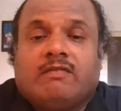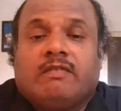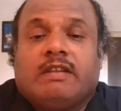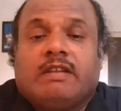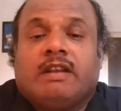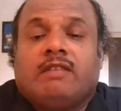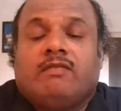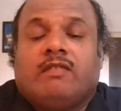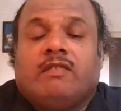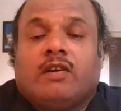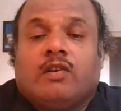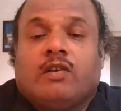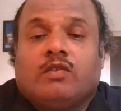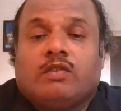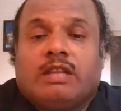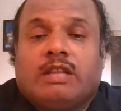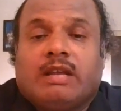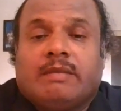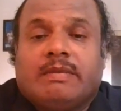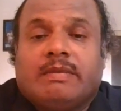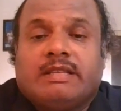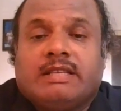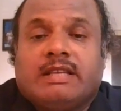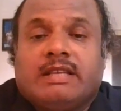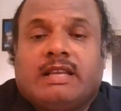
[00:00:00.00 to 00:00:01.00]
in Vadodara,
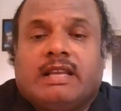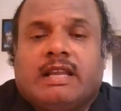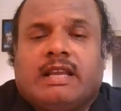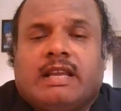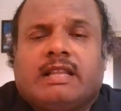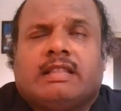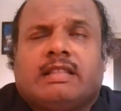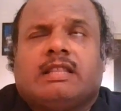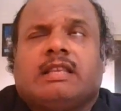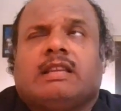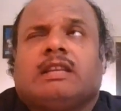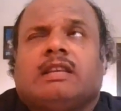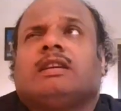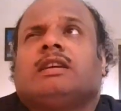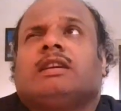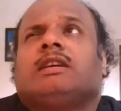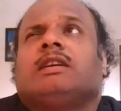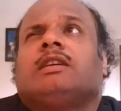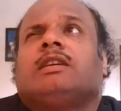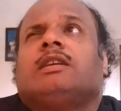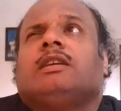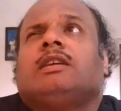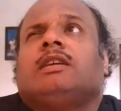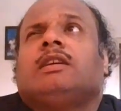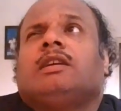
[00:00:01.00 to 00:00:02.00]
basically I think
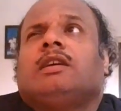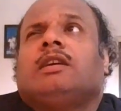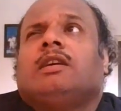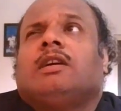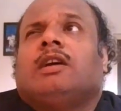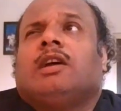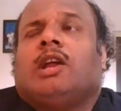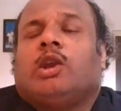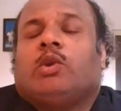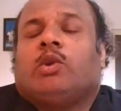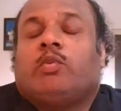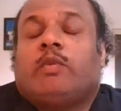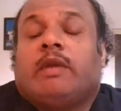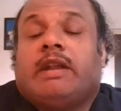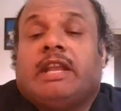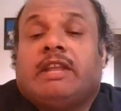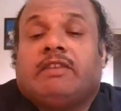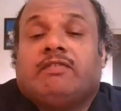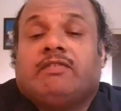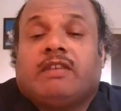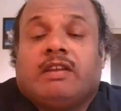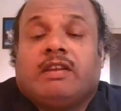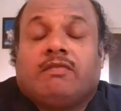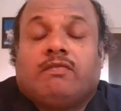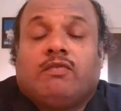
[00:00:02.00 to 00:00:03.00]

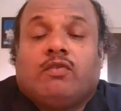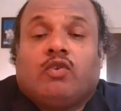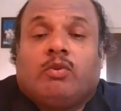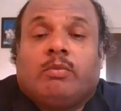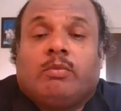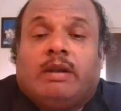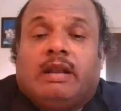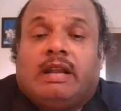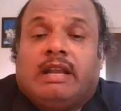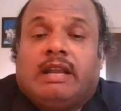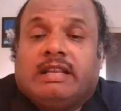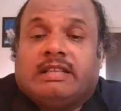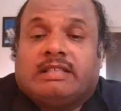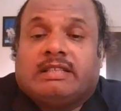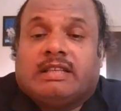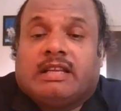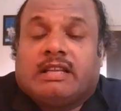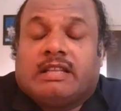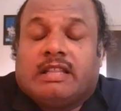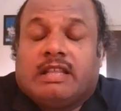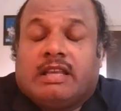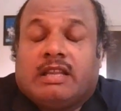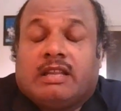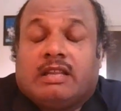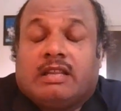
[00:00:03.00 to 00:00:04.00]
25 floor buildings are
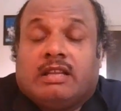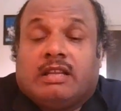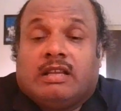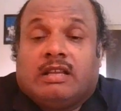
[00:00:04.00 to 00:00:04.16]
there,